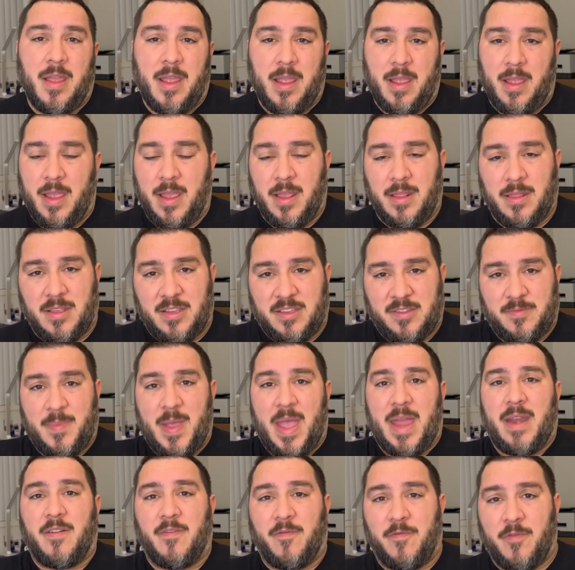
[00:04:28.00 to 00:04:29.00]
in the
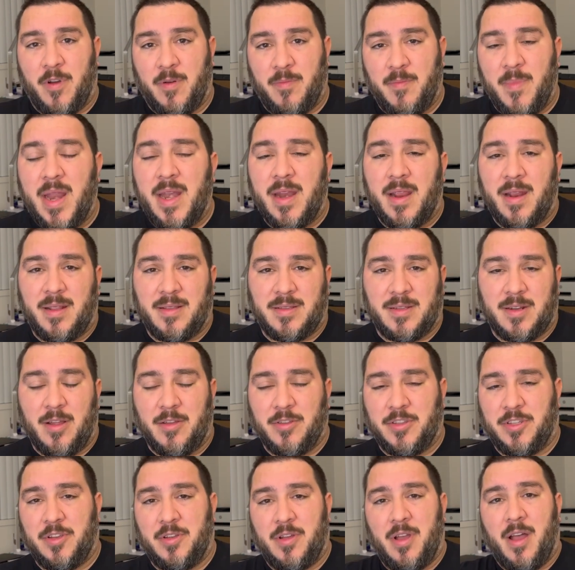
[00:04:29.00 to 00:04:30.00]
span of 1 minute, as
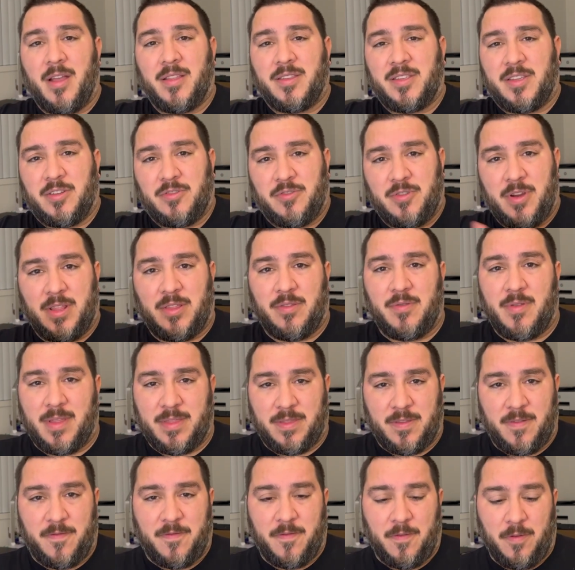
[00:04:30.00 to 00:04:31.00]
long as you concentrate
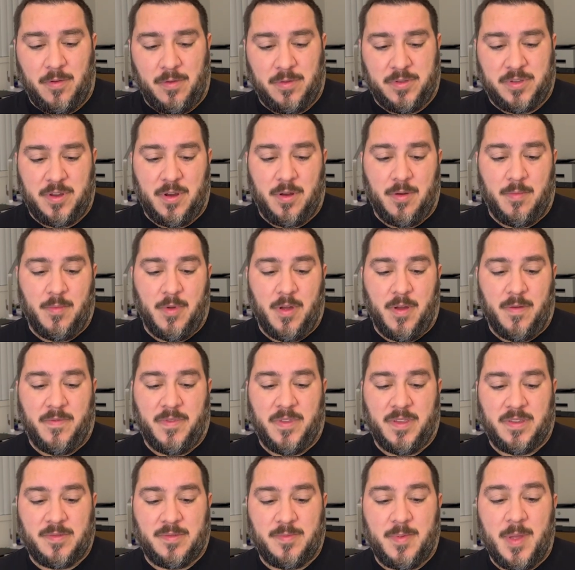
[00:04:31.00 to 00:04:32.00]
throughout the full term of
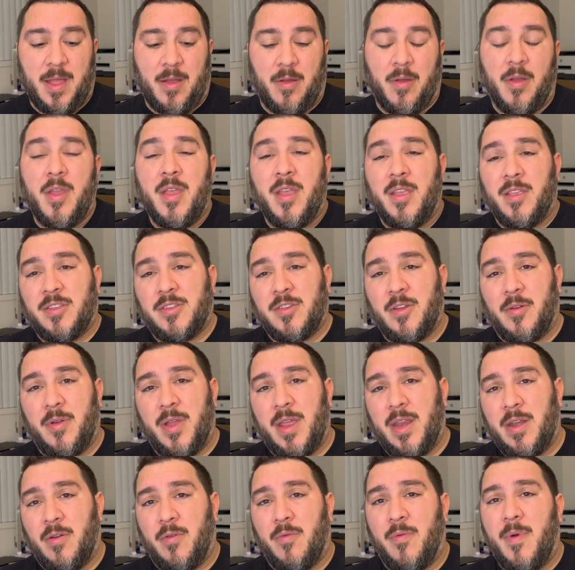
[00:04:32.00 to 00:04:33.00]
the spell. So
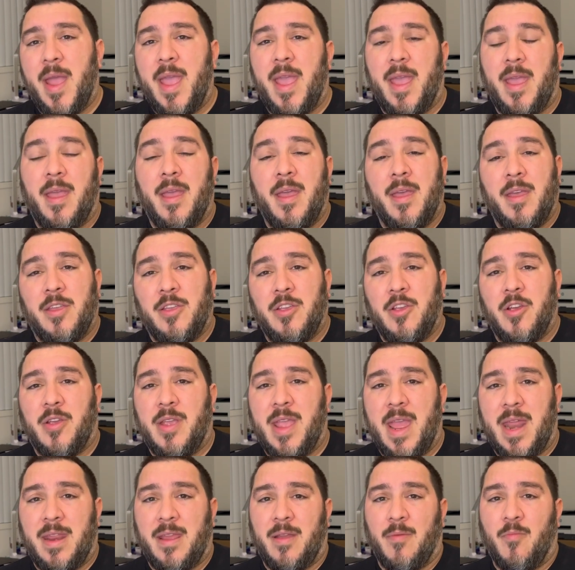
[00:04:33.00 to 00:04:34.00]
in a way, you're
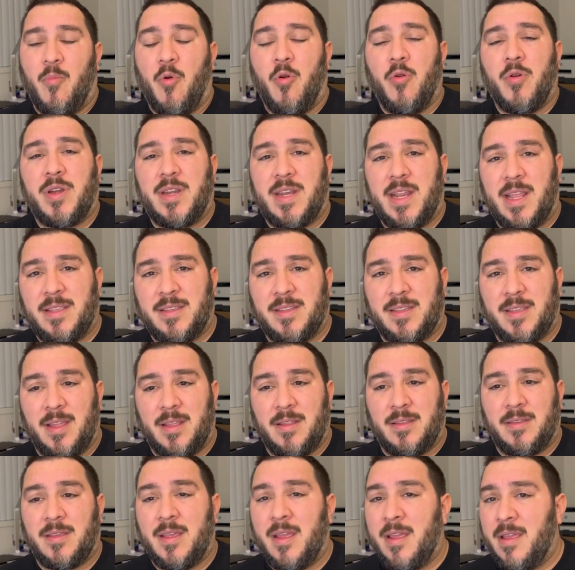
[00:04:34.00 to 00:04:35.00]
getting more
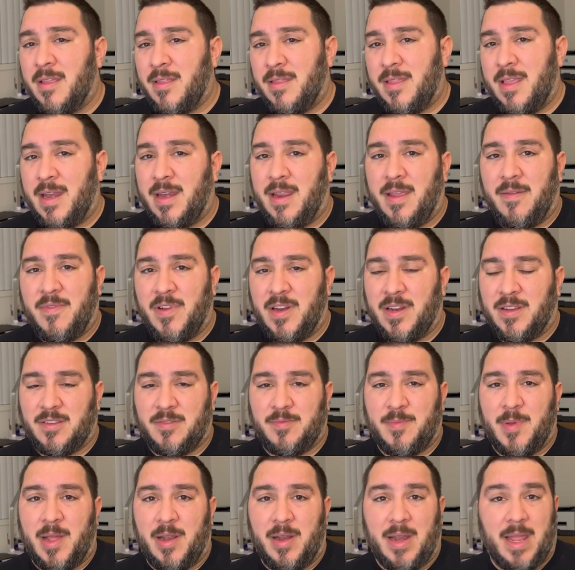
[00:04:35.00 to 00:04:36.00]
distance than even a
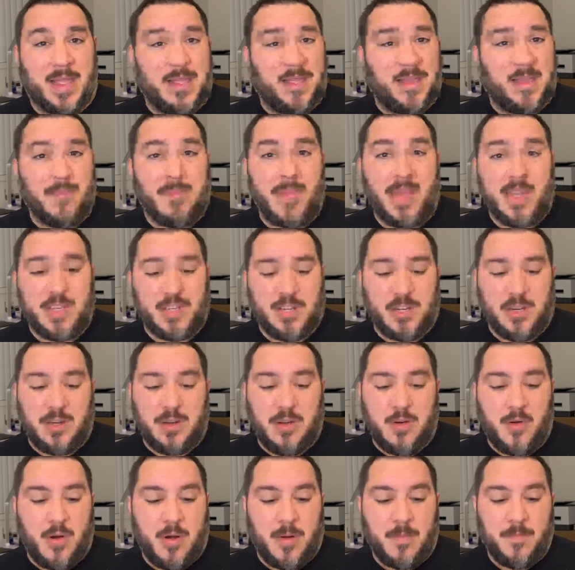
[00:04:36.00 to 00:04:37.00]
spell like Dimension
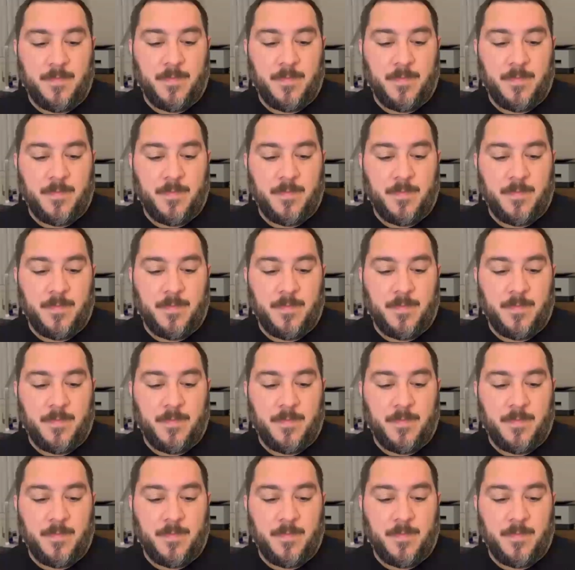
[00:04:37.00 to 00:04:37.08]
Door.